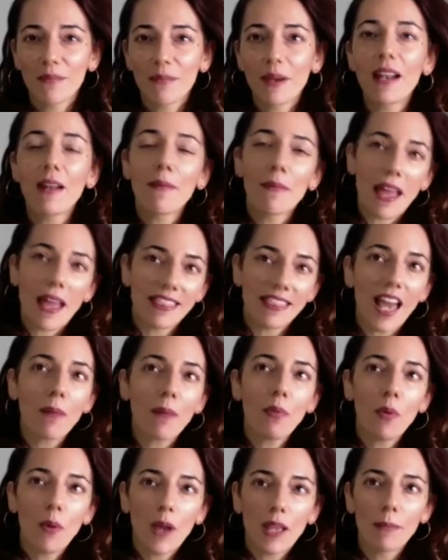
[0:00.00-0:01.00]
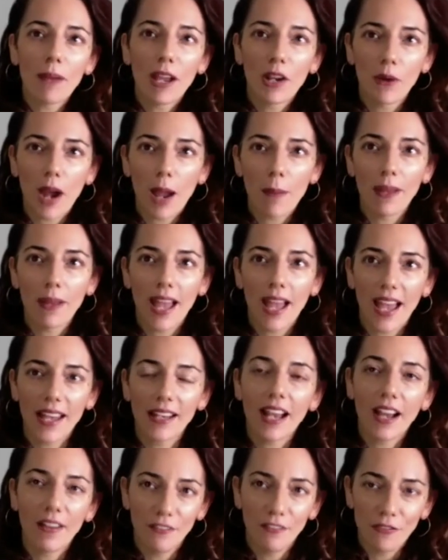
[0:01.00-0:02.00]
But at that point, my grandma had
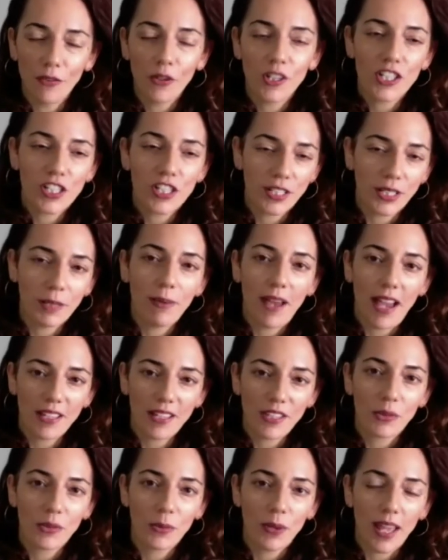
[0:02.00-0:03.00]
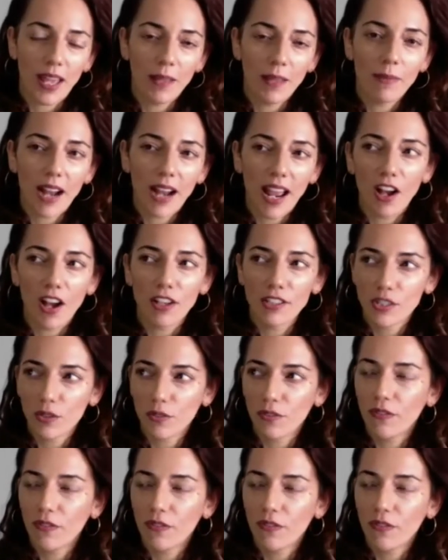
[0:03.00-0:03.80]
unfortunately passed away. But oh. I also